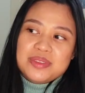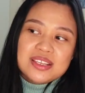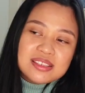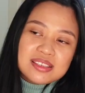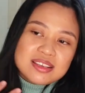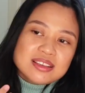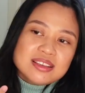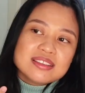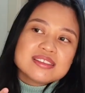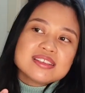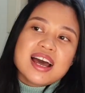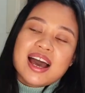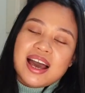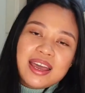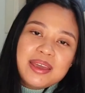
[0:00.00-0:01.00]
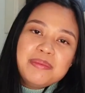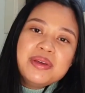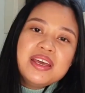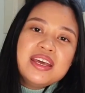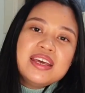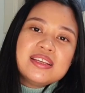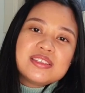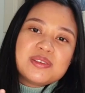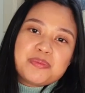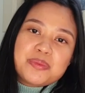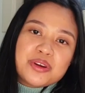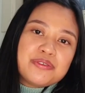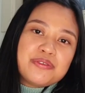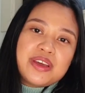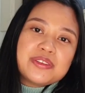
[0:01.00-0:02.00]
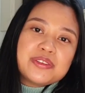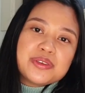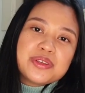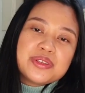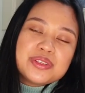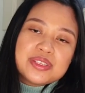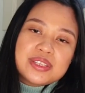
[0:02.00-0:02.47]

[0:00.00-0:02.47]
this time is a perfect